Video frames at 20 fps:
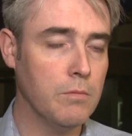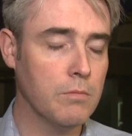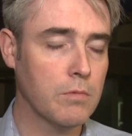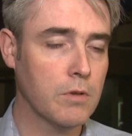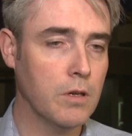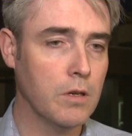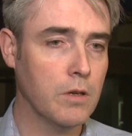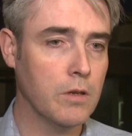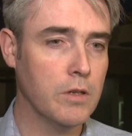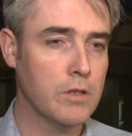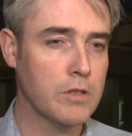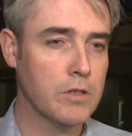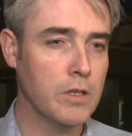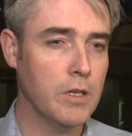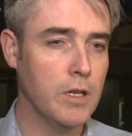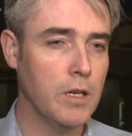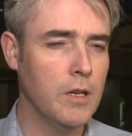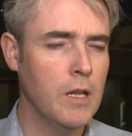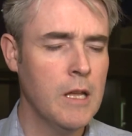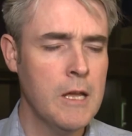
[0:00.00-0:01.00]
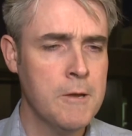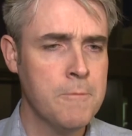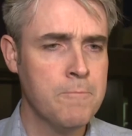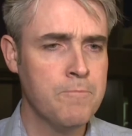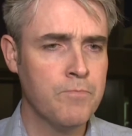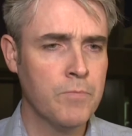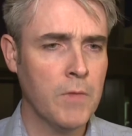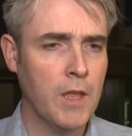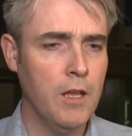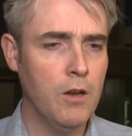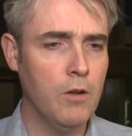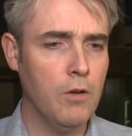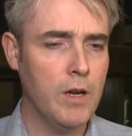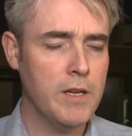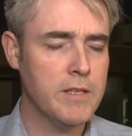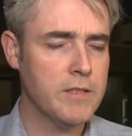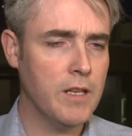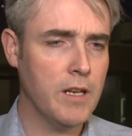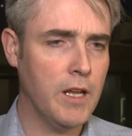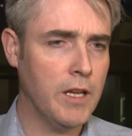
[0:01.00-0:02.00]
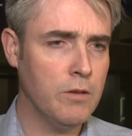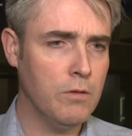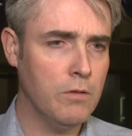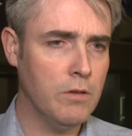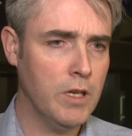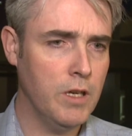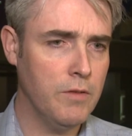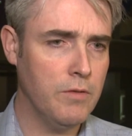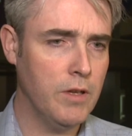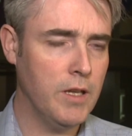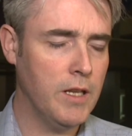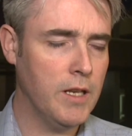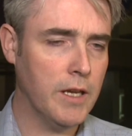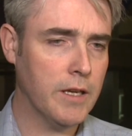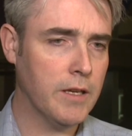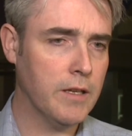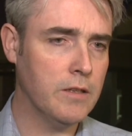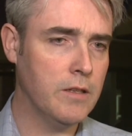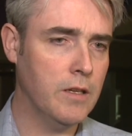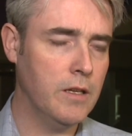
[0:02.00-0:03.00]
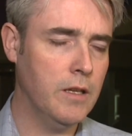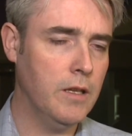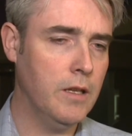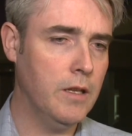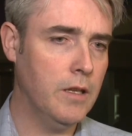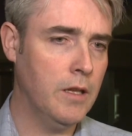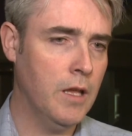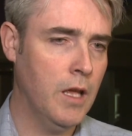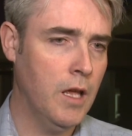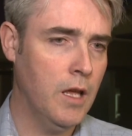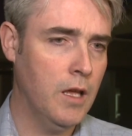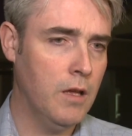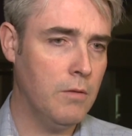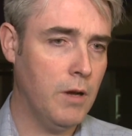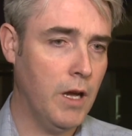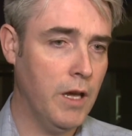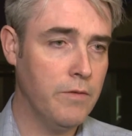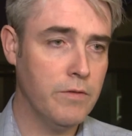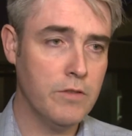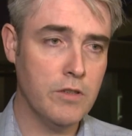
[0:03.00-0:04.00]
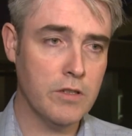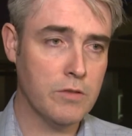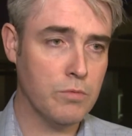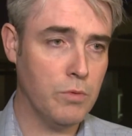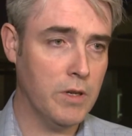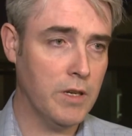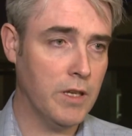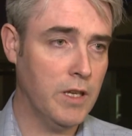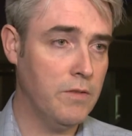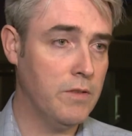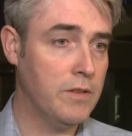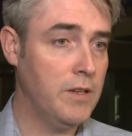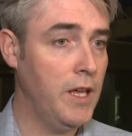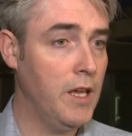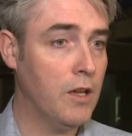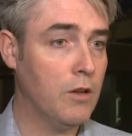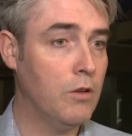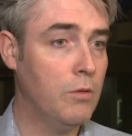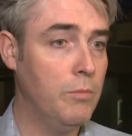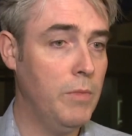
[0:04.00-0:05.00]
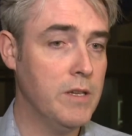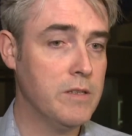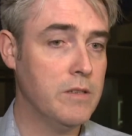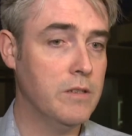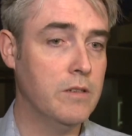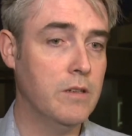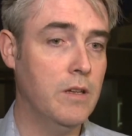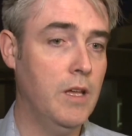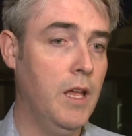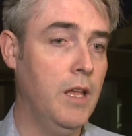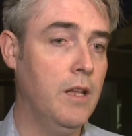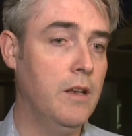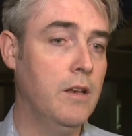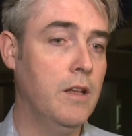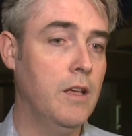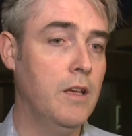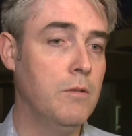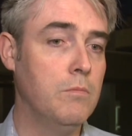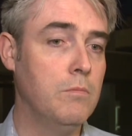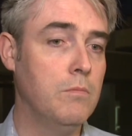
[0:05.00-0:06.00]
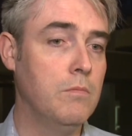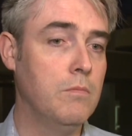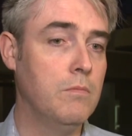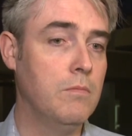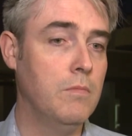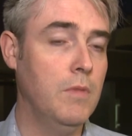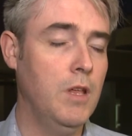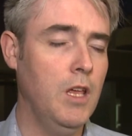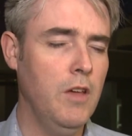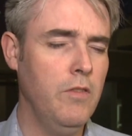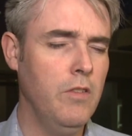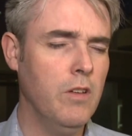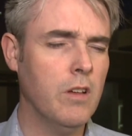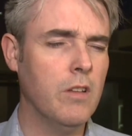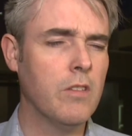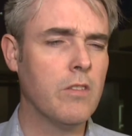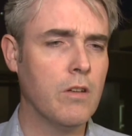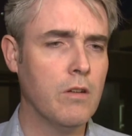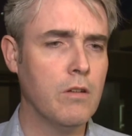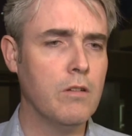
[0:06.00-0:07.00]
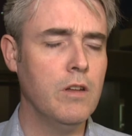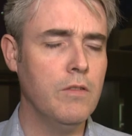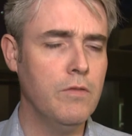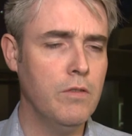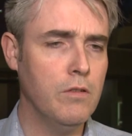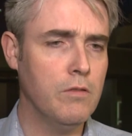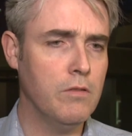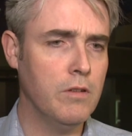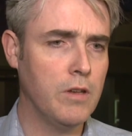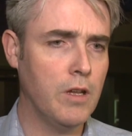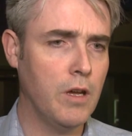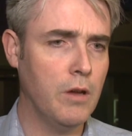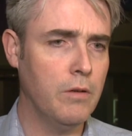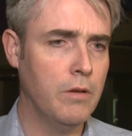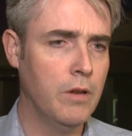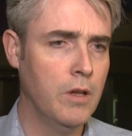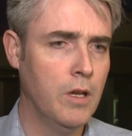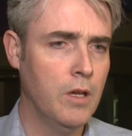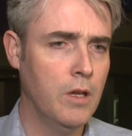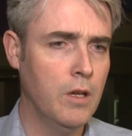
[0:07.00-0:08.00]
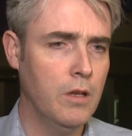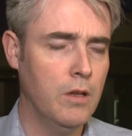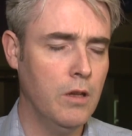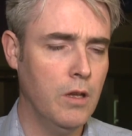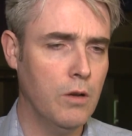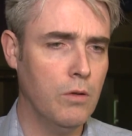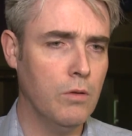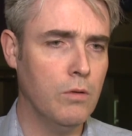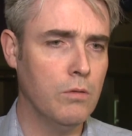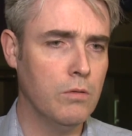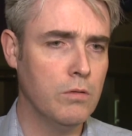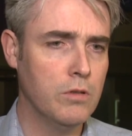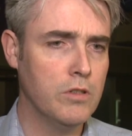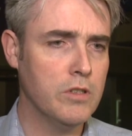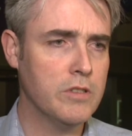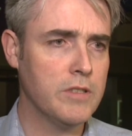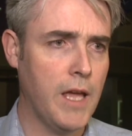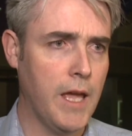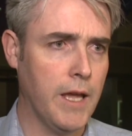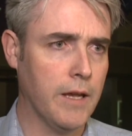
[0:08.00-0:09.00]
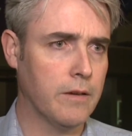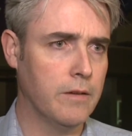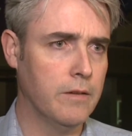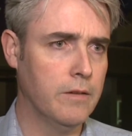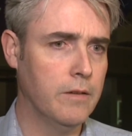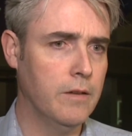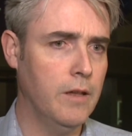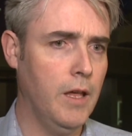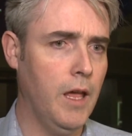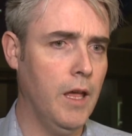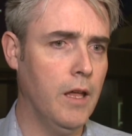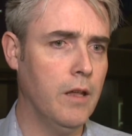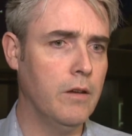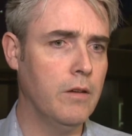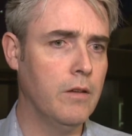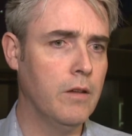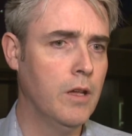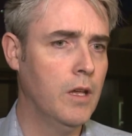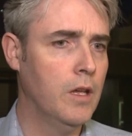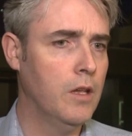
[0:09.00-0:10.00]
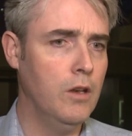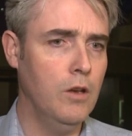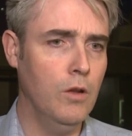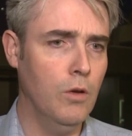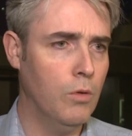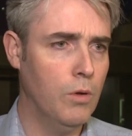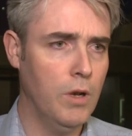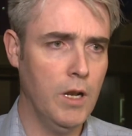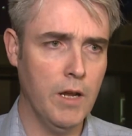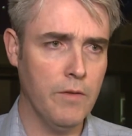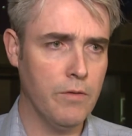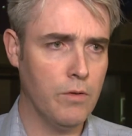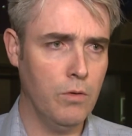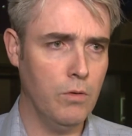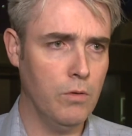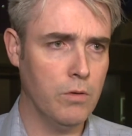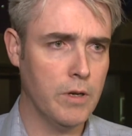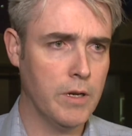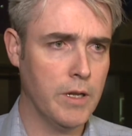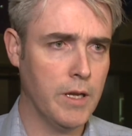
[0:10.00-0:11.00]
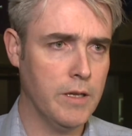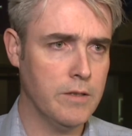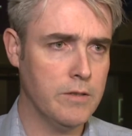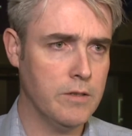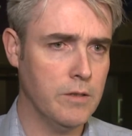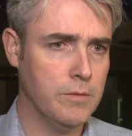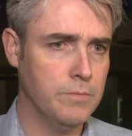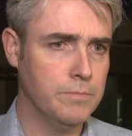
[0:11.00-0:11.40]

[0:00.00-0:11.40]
concussion, and I said I don't give it I just want to give a take-home message, and if you're concerned, if you're in doubt, just act, and no one will ever hold it against you.